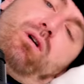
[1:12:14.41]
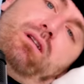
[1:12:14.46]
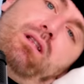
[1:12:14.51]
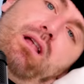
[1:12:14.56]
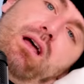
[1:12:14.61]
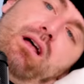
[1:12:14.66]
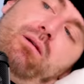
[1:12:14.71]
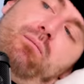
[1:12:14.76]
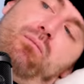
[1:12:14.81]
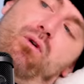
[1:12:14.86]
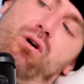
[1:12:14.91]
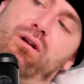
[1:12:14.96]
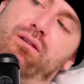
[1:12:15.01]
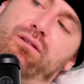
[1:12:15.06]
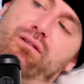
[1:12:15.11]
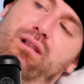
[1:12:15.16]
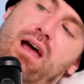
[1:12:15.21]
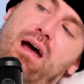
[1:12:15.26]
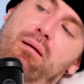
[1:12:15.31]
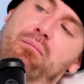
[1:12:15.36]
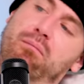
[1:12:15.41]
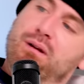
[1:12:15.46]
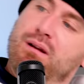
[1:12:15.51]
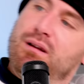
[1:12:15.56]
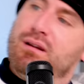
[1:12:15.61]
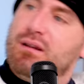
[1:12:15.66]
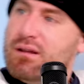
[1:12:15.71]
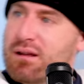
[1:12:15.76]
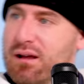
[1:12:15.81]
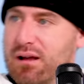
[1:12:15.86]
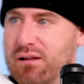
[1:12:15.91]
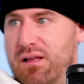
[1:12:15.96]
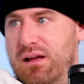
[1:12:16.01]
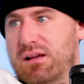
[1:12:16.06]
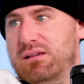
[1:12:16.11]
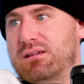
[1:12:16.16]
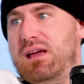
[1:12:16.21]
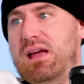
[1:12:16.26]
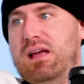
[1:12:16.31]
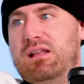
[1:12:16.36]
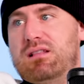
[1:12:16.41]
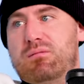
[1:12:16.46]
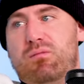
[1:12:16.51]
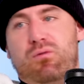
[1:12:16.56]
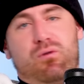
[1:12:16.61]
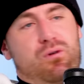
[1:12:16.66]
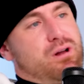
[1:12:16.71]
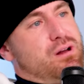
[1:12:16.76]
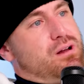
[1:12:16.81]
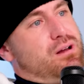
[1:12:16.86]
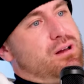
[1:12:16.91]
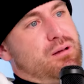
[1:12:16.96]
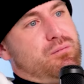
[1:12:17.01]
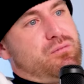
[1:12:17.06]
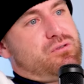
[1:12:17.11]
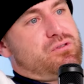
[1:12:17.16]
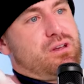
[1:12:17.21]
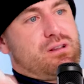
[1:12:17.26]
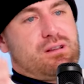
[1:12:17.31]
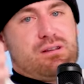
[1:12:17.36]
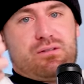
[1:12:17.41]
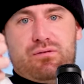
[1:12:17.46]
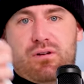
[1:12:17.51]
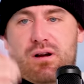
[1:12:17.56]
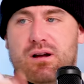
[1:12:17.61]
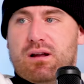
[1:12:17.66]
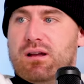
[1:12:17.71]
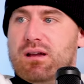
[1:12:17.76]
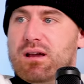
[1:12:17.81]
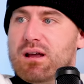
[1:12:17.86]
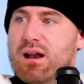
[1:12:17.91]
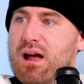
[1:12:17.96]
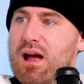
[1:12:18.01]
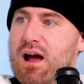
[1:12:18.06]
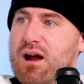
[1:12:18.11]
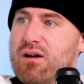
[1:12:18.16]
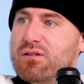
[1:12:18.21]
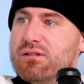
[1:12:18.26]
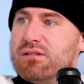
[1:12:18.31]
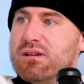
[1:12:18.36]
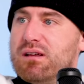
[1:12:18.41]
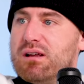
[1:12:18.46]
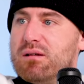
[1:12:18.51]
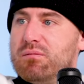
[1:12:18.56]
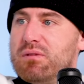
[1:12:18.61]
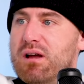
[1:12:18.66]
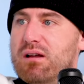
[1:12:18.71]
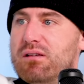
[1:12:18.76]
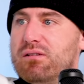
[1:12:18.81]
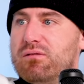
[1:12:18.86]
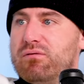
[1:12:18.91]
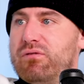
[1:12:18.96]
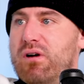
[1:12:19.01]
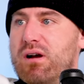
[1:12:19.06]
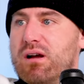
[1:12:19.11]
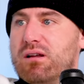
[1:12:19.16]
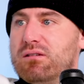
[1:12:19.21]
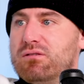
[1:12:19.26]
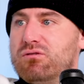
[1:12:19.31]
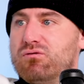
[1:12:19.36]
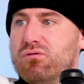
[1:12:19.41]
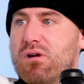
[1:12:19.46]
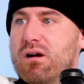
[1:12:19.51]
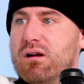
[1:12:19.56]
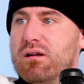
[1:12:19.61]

in Morgan Wallen's lap at like eight in the morning. I'm just like, this fucking kid. I hired this kid to come down. He's a fucking